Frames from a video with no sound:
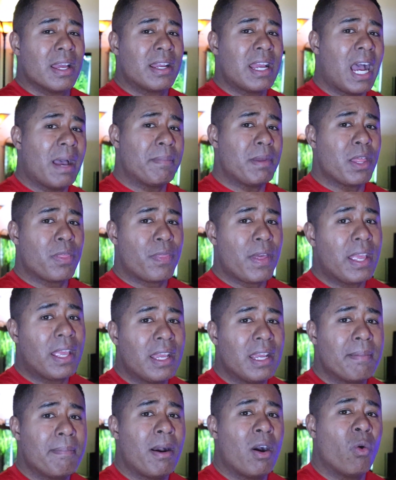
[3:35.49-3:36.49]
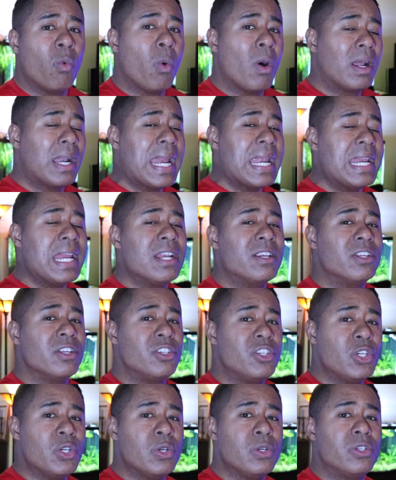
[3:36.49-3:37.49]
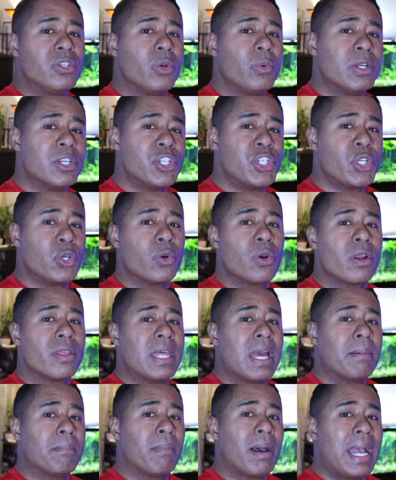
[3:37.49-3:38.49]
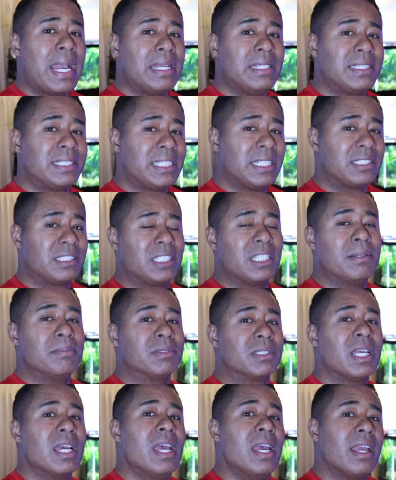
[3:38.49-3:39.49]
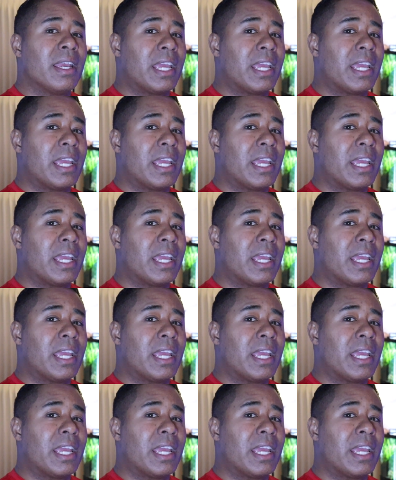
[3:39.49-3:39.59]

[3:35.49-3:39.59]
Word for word: got me thinking about what I need to do to ensure that my systems